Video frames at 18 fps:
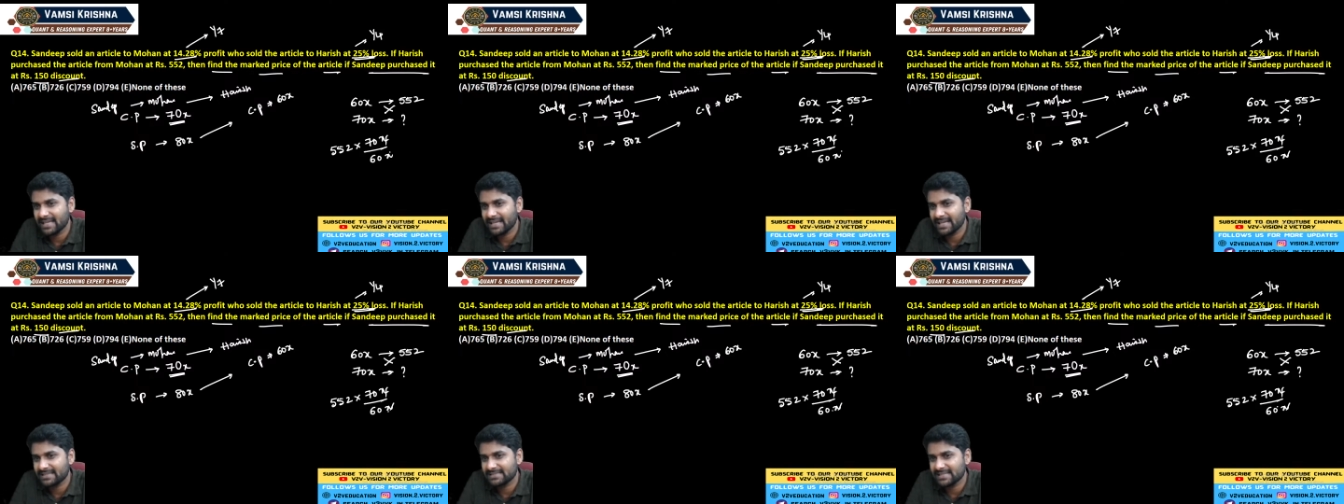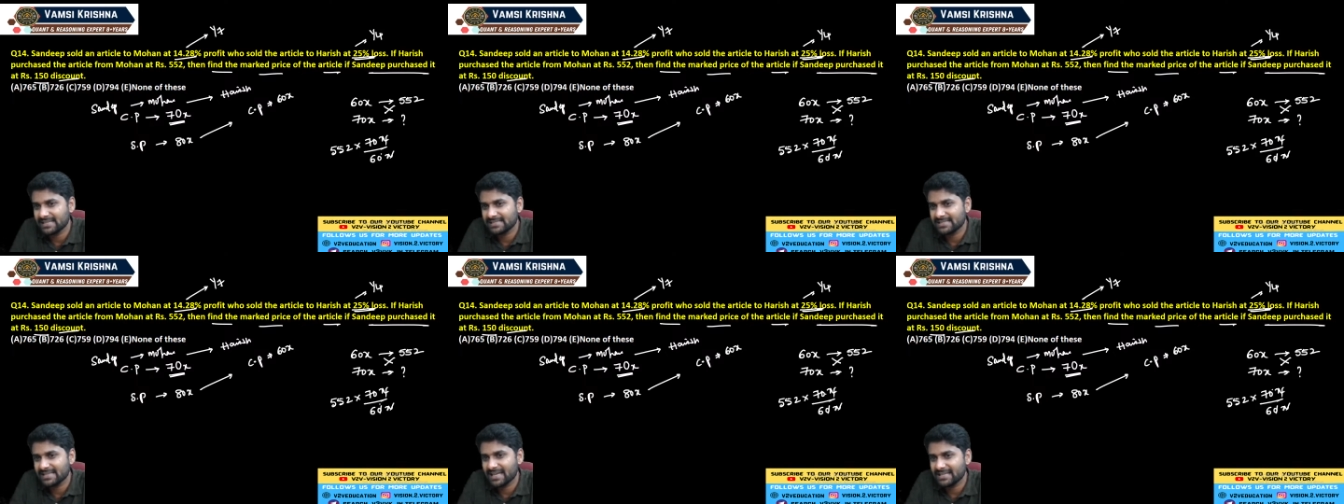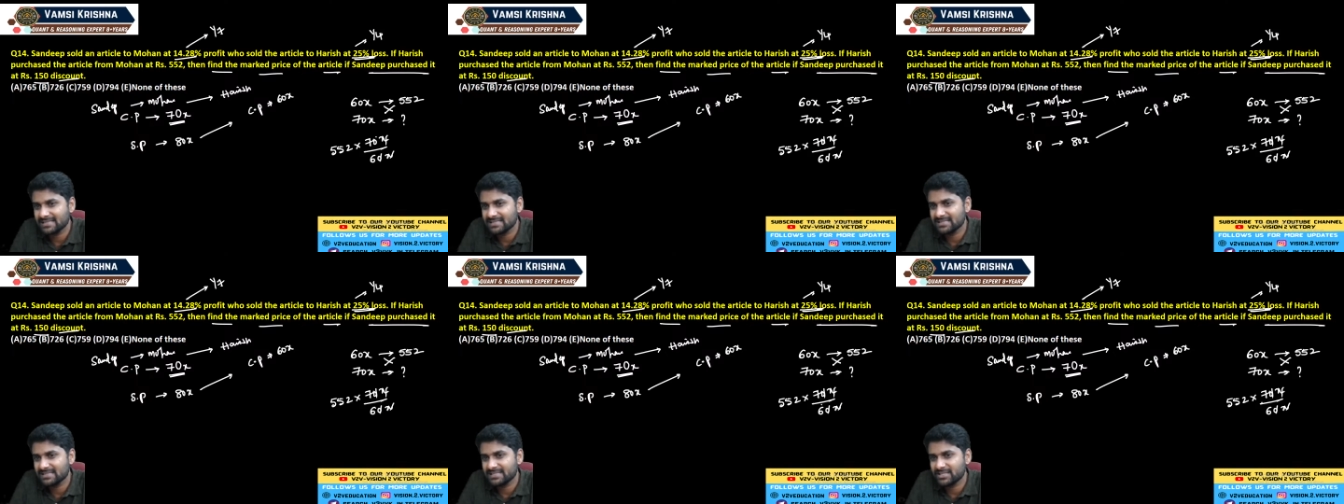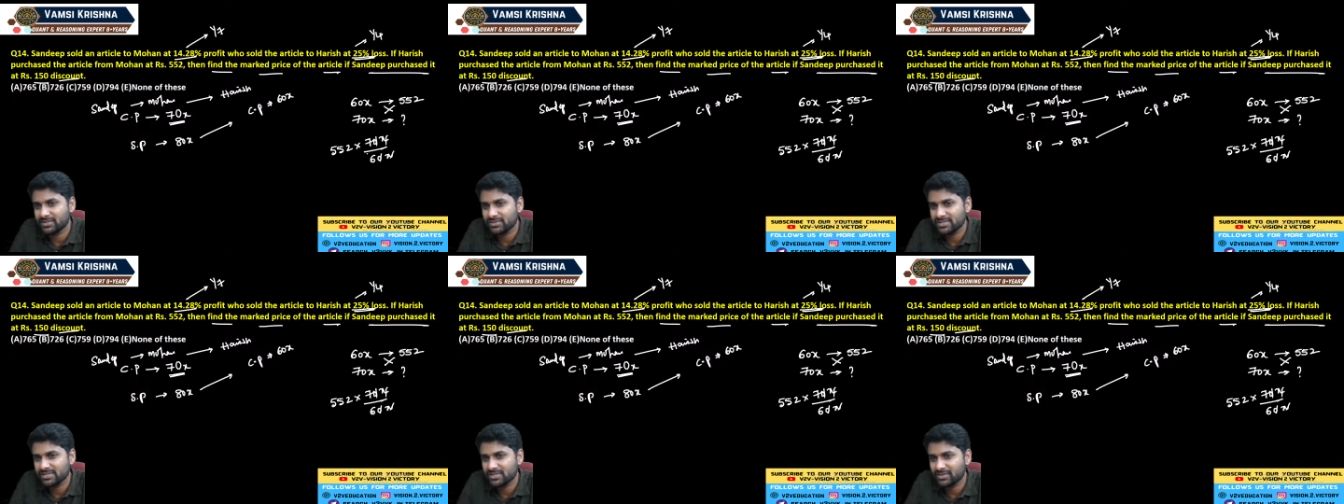X cancel,
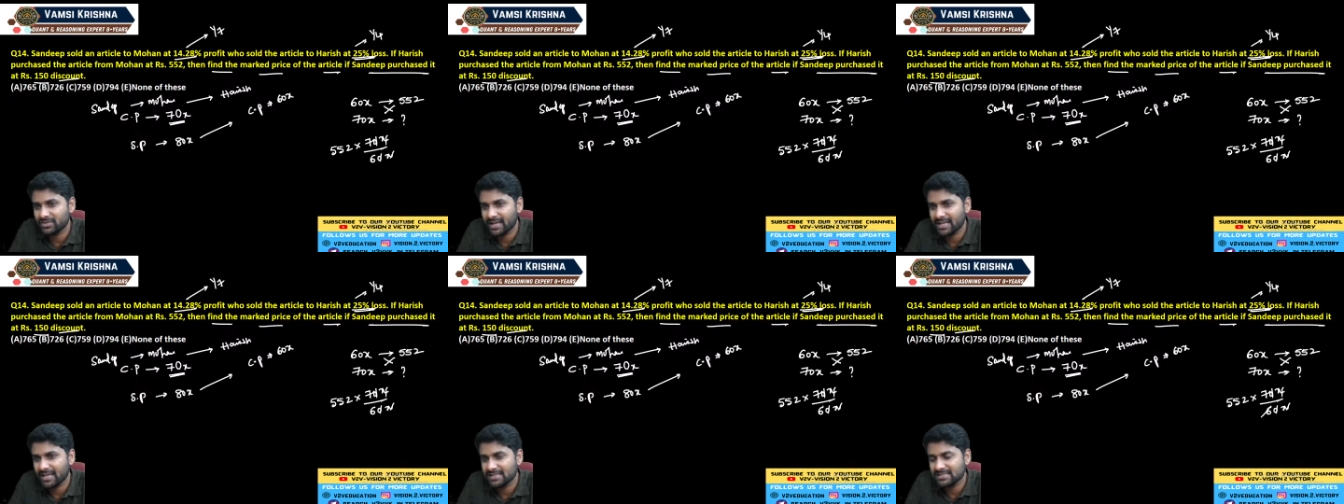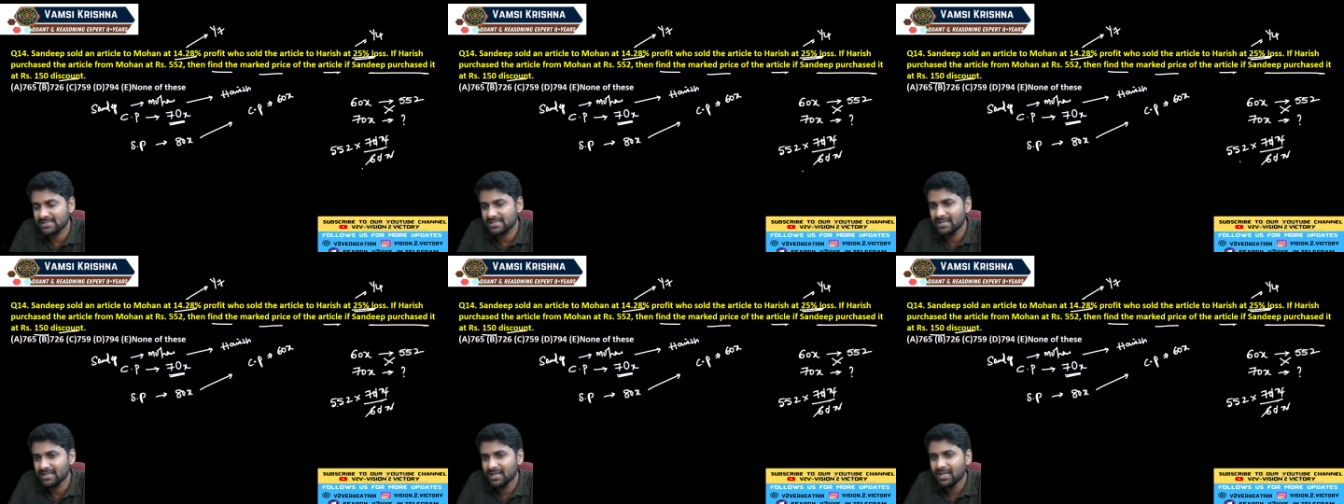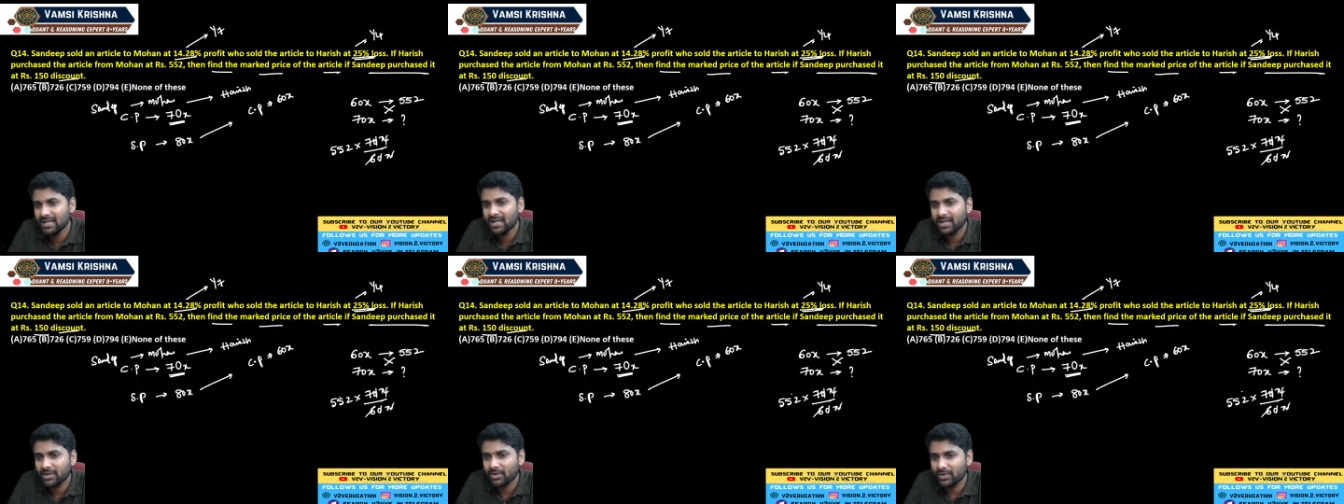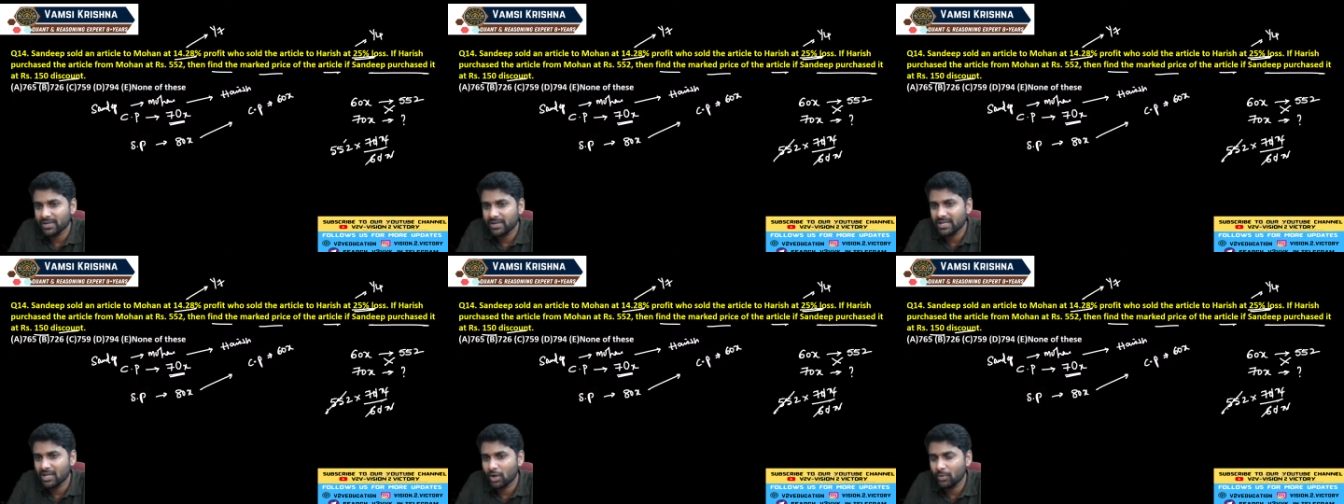0 cancel. Now
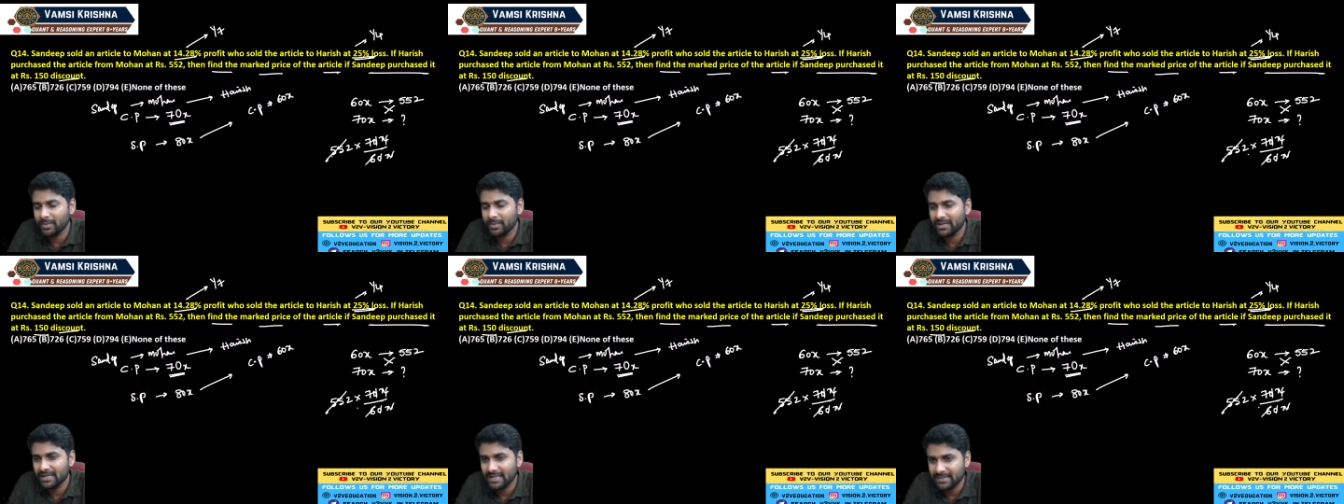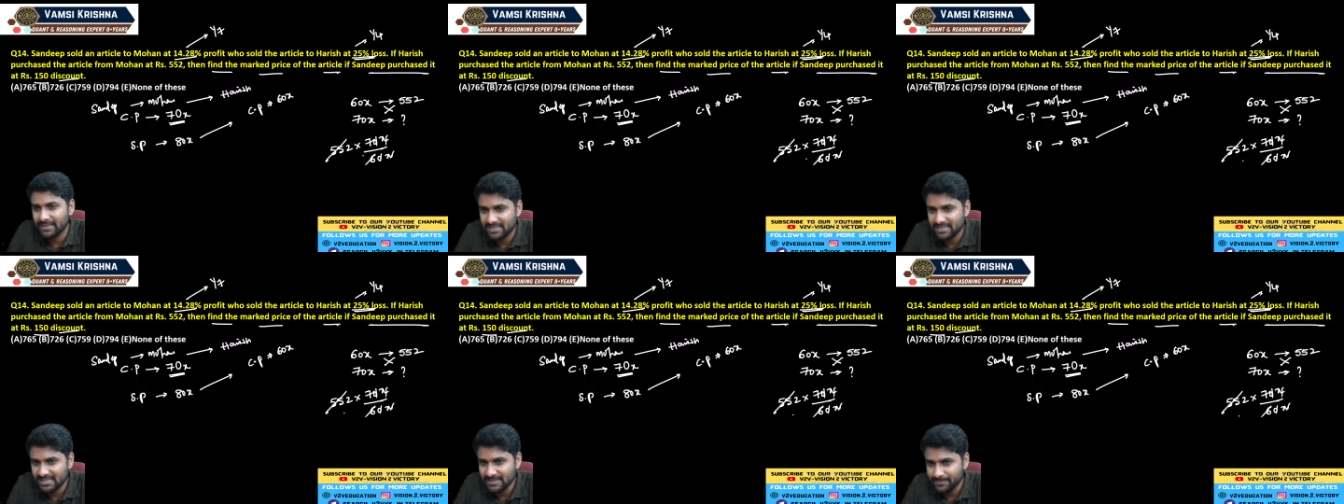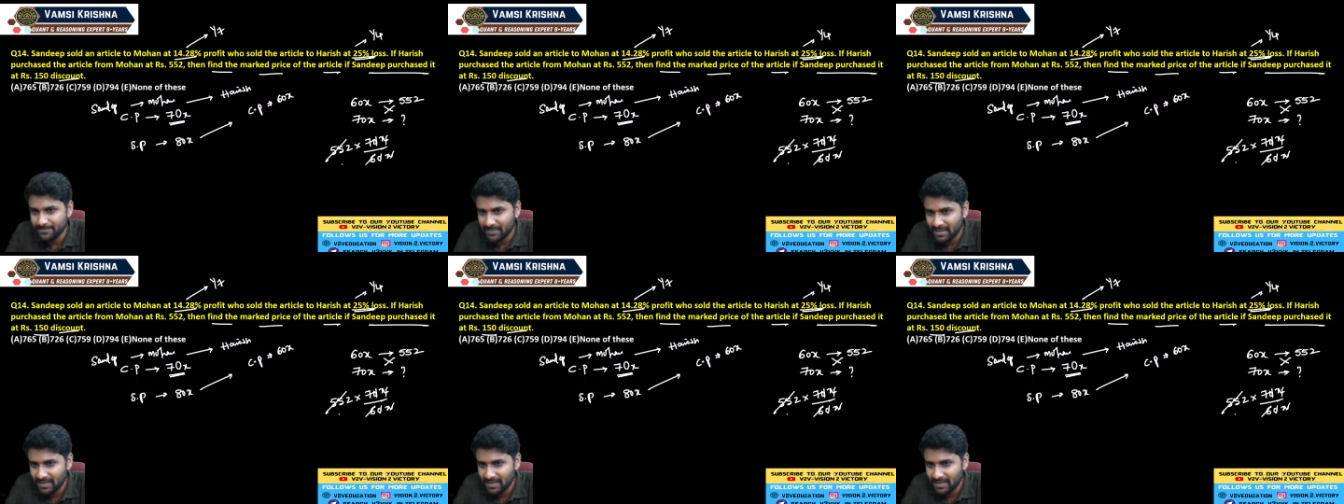here how many times see?